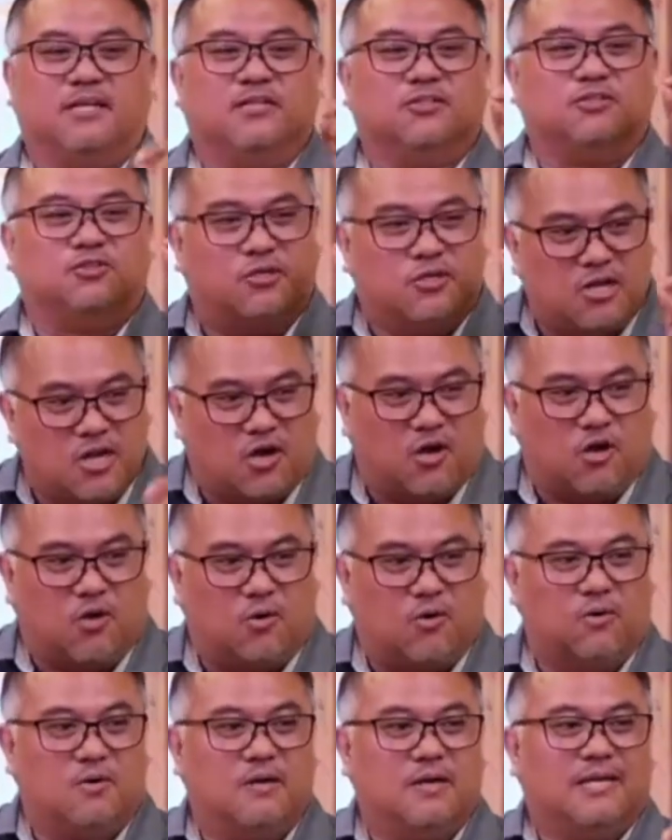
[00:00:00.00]
to
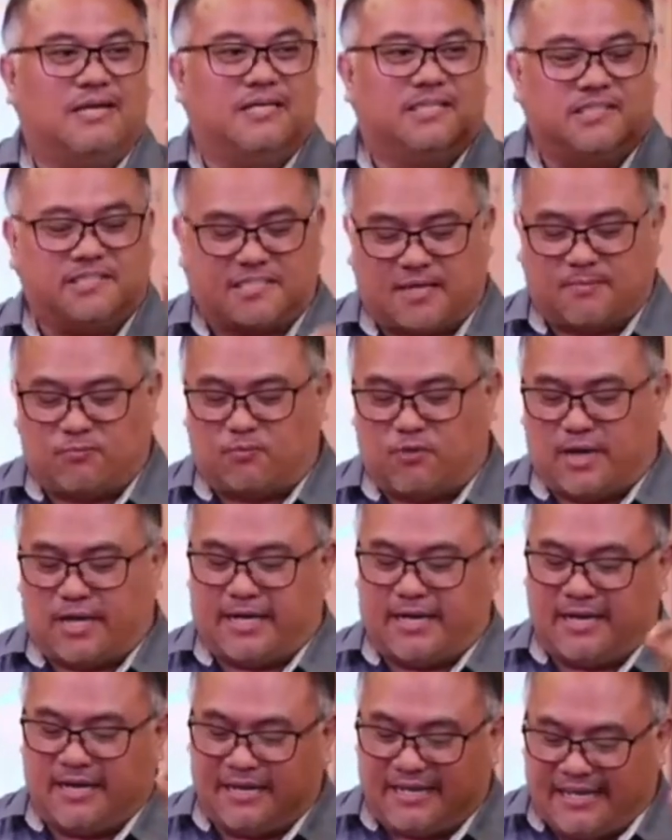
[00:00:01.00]
know
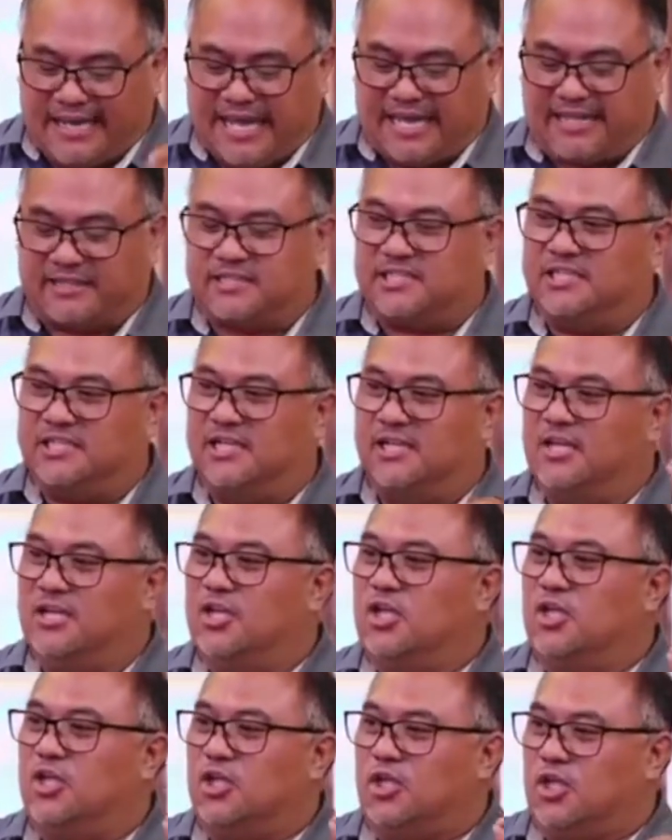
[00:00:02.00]
someone gets
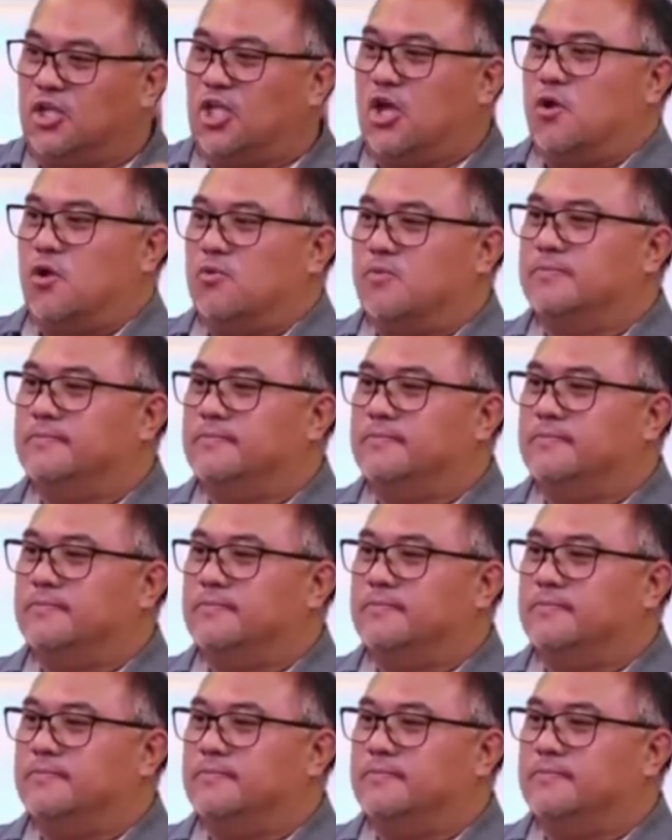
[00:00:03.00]
you.